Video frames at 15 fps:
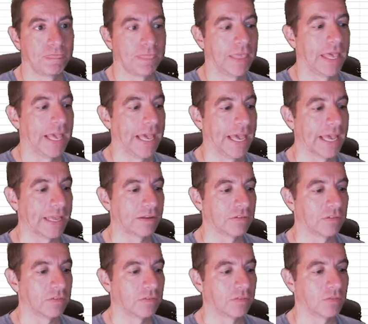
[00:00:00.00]

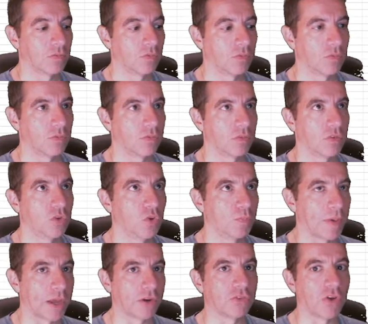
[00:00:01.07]
and you
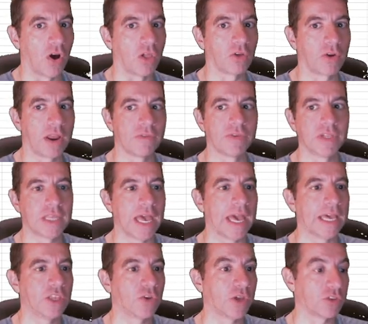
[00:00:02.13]
bet $1 every day,
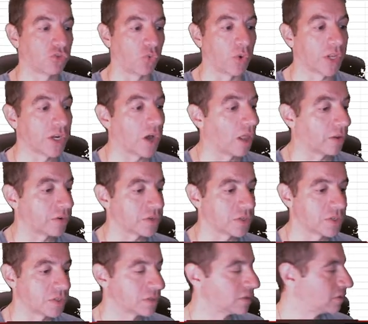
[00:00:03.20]
and you get
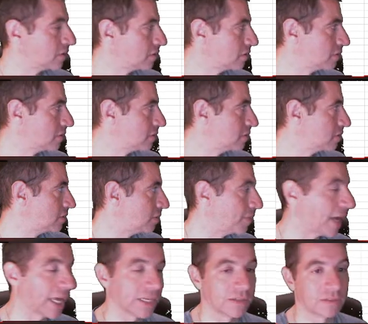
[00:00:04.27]
$20 to
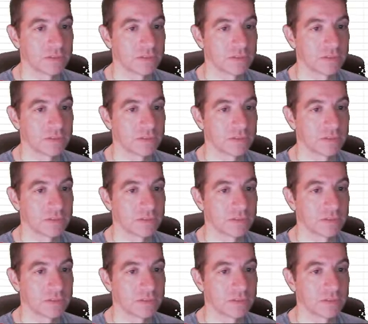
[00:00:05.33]
bet.